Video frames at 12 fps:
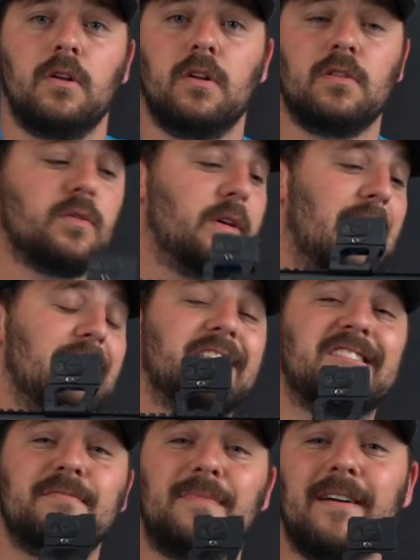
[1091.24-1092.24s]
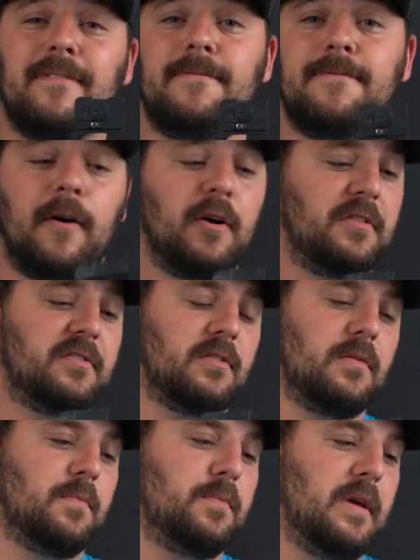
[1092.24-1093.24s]
So guys, this is my
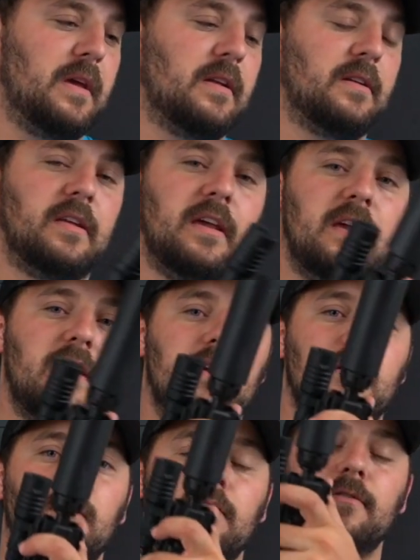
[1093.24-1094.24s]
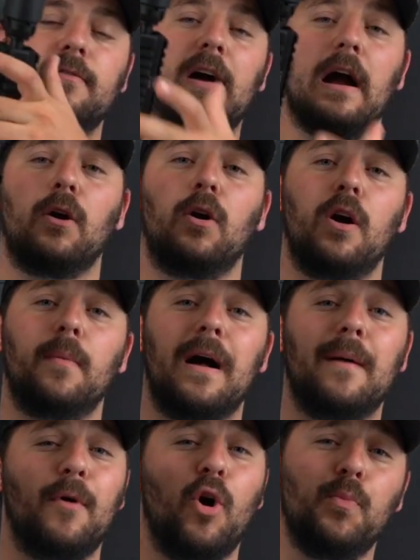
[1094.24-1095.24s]
first B&T firearm.
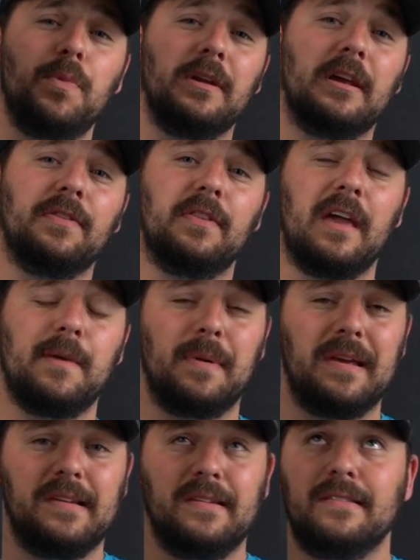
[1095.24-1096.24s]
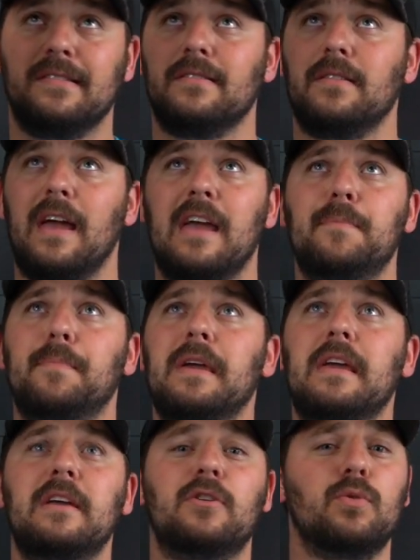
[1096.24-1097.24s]
I'm hoping to get the
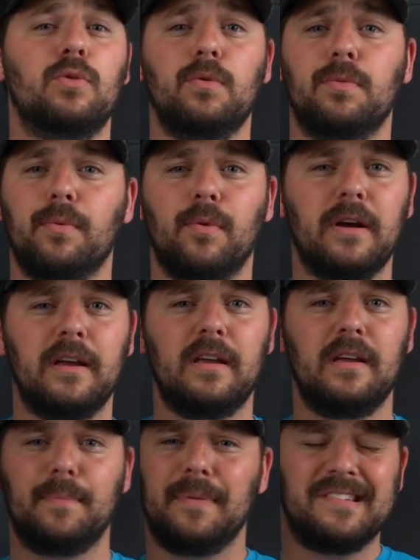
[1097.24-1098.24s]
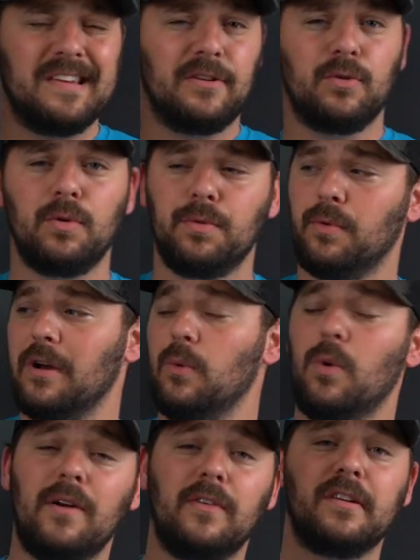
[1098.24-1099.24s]
AP223, APC223,
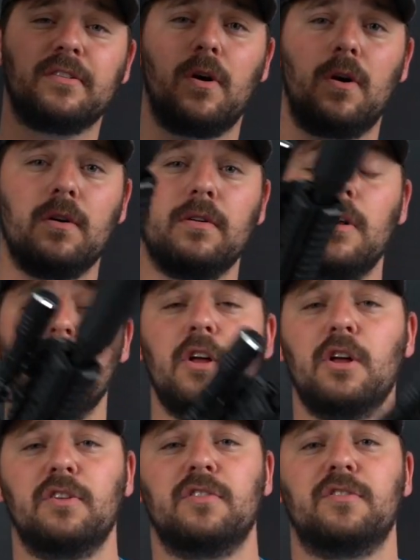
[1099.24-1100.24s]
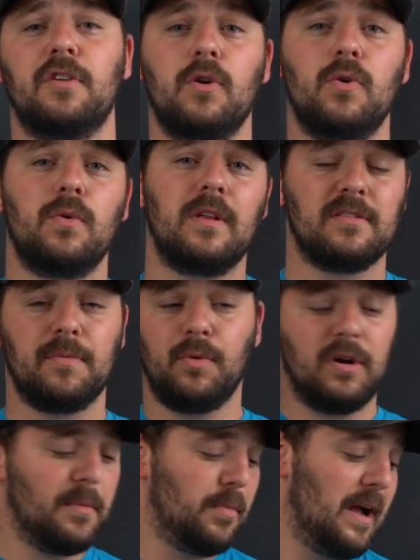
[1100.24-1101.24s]
whatever it's called, soon. It's some
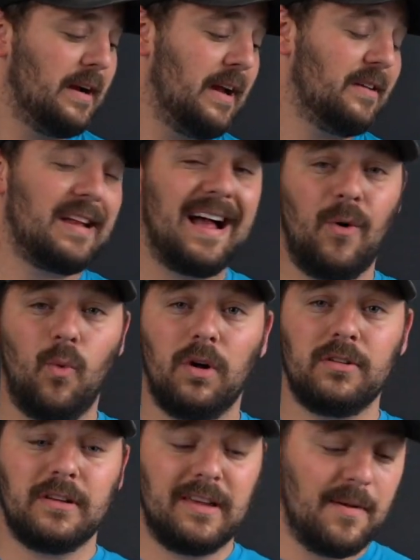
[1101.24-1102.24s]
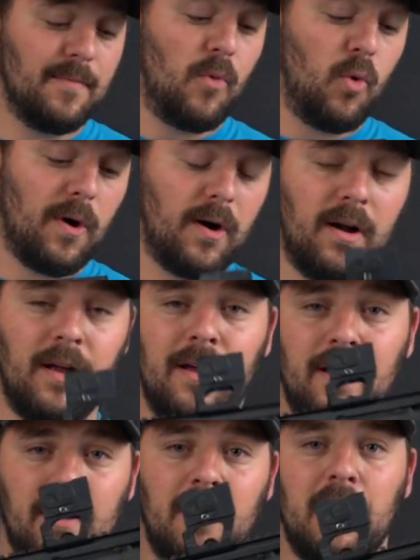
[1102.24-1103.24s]
300 blackouts. I want to get more
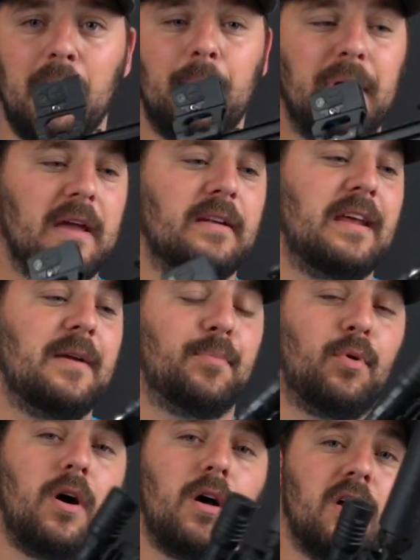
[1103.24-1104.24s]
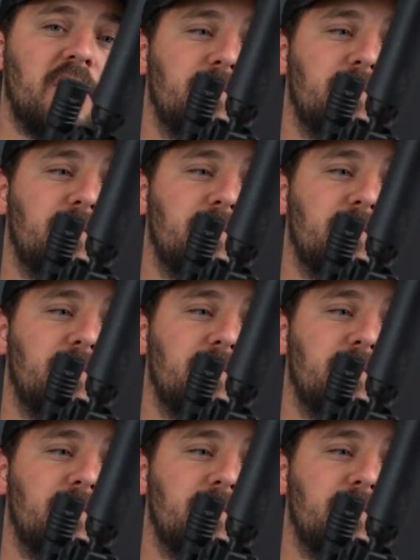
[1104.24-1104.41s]
B&T products